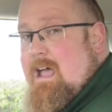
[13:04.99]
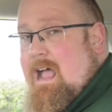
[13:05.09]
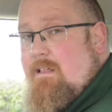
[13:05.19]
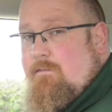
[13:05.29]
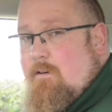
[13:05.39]

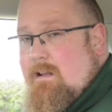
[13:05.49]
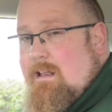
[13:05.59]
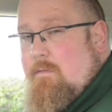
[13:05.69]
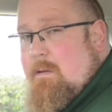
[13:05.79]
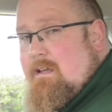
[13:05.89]
And
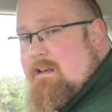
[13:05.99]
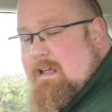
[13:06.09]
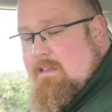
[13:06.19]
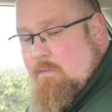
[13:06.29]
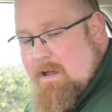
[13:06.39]
finally, speaking of
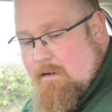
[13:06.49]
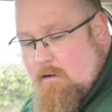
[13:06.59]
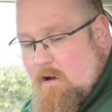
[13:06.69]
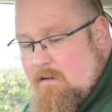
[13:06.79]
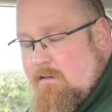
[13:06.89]
kids, we have
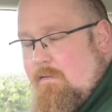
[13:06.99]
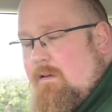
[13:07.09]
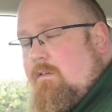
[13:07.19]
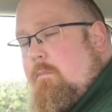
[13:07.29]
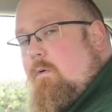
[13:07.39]
got
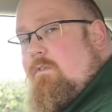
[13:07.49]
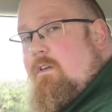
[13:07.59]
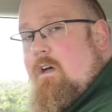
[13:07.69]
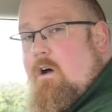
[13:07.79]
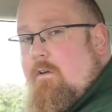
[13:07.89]
ISOFIX supports
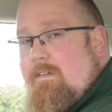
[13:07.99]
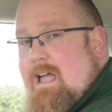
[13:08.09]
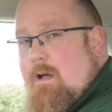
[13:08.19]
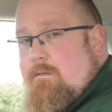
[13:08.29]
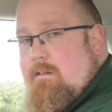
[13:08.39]
on
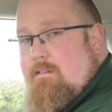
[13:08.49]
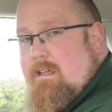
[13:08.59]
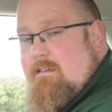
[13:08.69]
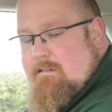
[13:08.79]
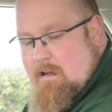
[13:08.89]
the outer
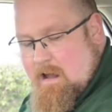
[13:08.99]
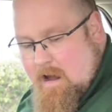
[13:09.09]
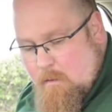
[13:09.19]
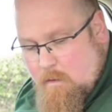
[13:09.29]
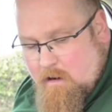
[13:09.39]
seats.
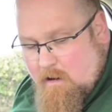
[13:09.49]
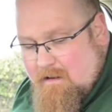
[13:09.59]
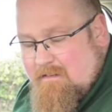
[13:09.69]
And what I like is